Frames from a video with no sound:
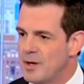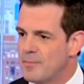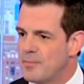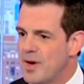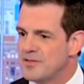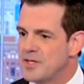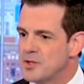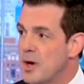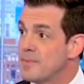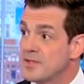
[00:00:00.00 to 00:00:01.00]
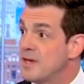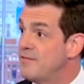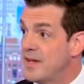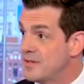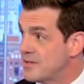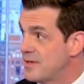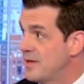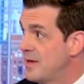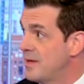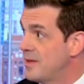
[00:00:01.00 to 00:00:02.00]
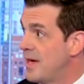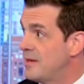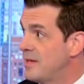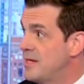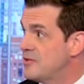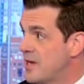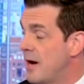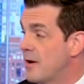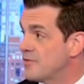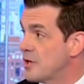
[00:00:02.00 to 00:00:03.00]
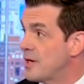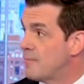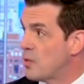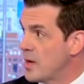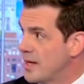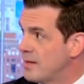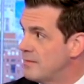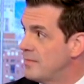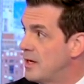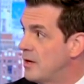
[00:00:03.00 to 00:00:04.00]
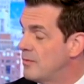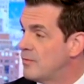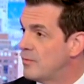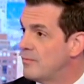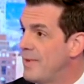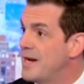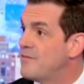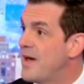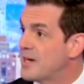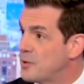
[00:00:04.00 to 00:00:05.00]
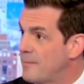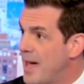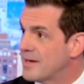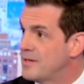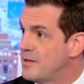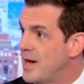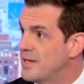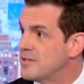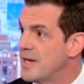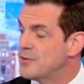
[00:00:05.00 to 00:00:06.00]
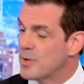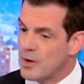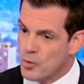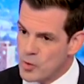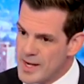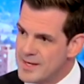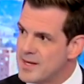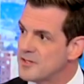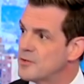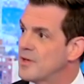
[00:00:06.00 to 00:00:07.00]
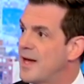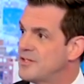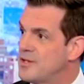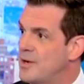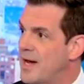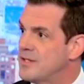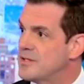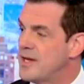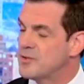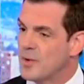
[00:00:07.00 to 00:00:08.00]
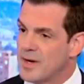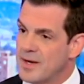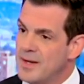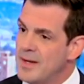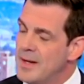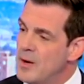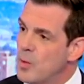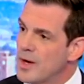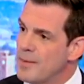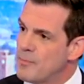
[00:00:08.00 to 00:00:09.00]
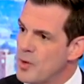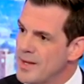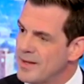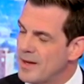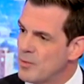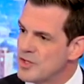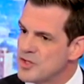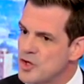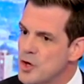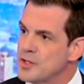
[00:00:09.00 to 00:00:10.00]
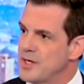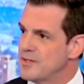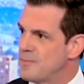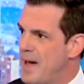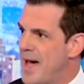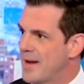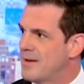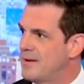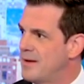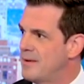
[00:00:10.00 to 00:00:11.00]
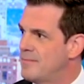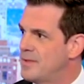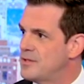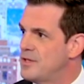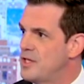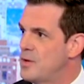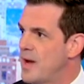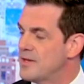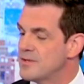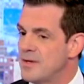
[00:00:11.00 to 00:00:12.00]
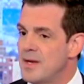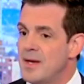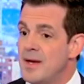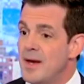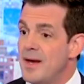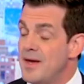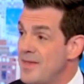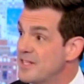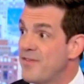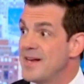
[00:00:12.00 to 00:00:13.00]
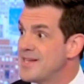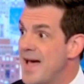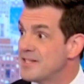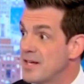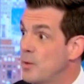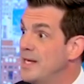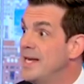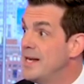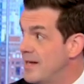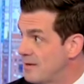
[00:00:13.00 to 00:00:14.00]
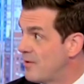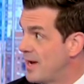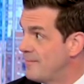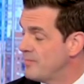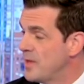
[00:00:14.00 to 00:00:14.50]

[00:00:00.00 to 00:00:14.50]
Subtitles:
President Trump is convinced that these tariffs are going to bring, manufacturing back to the United States. We're going to reindustrialize the United States. We're going to bring a resurgence back to the U.S. And that's fantastic. We need it, right?